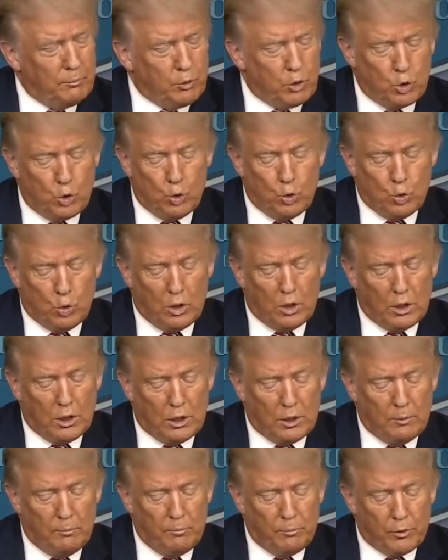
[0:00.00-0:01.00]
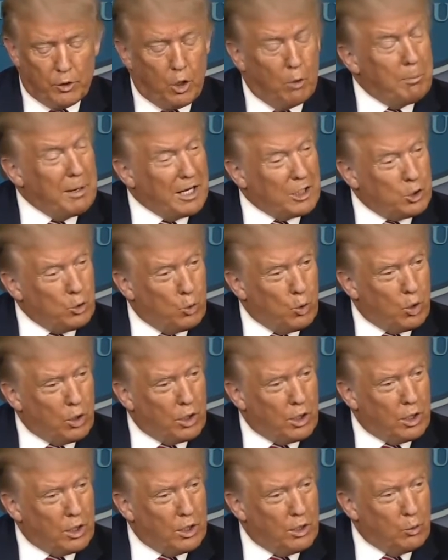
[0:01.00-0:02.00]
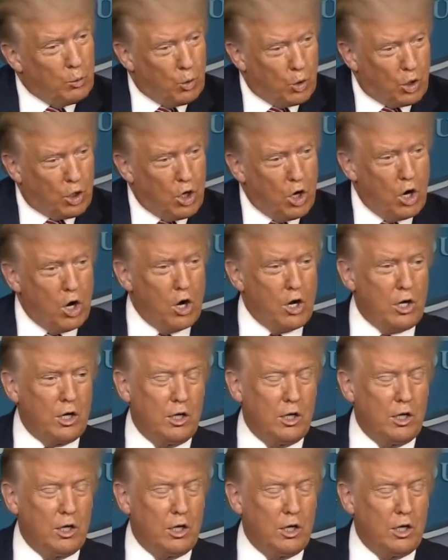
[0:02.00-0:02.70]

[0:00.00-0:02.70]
to go back to work and work hard,